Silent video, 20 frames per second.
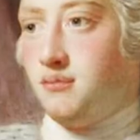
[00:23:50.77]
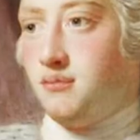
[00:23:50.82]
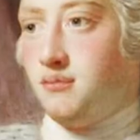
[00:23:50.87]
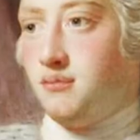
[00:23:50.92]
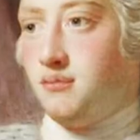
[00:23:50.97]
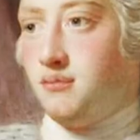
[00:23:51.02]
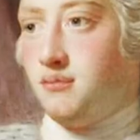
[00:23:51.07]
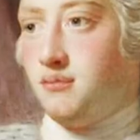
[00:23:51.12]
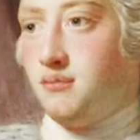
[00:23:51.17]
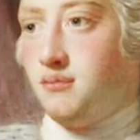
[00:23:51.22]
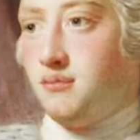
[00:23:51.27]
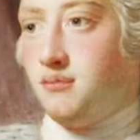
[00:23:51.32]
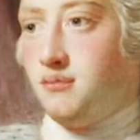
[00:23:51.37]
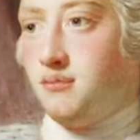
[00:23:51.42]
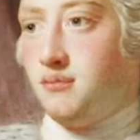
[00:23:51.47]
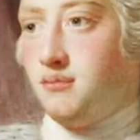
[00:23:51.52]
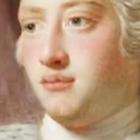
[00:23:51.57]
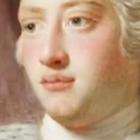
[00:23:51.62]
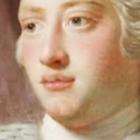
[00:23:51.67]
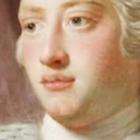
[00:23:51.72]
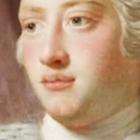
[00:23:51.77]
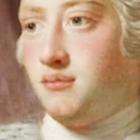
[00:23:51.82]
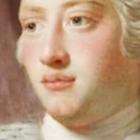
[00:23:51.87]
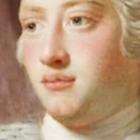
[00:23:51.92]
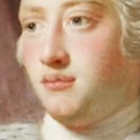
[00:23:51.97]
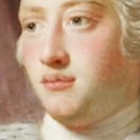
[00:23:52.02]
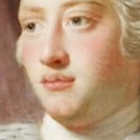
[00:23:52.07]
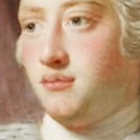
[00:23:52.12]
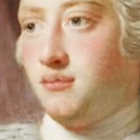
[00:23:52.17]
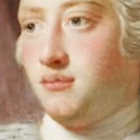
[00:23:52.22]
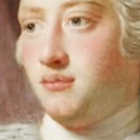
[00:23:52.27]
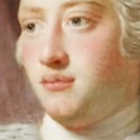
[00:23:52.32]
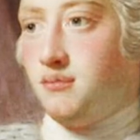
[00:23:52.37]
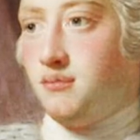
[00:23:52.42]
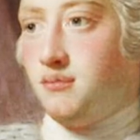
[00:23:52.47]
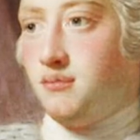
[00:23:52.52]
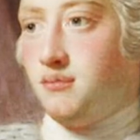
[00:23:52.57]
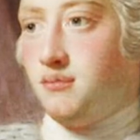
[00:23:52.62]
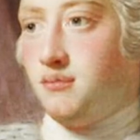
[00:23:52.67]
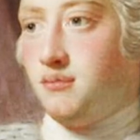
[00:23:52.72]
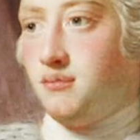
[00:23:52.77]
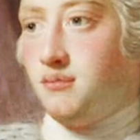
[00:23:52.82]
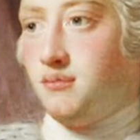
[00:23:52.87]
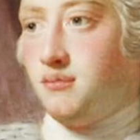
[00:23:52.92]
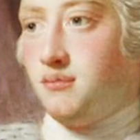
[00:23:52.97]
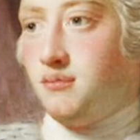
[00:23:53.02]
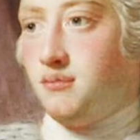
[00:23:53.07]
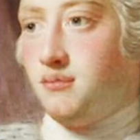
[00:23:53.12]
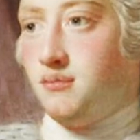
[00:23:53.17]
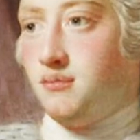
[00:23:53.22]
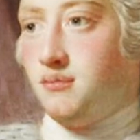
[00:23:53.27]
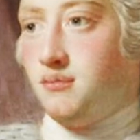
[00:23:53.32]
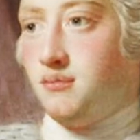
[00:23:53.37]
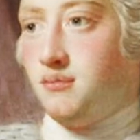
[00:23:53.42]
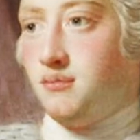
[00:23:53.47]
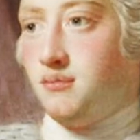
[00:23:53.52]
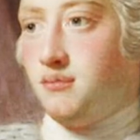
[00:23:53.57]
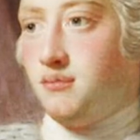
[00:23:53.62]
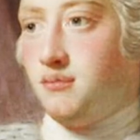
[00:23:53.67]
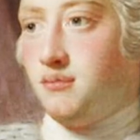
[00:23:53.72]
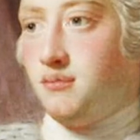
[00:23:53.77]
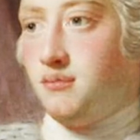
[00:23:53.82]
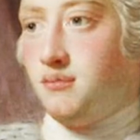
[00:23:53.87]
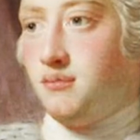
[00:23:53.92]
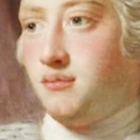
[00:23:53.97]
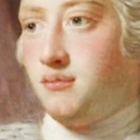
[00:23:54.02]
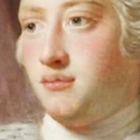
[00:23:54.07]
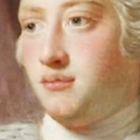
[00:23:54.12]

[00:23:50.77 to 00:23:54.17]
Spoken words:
[no speech]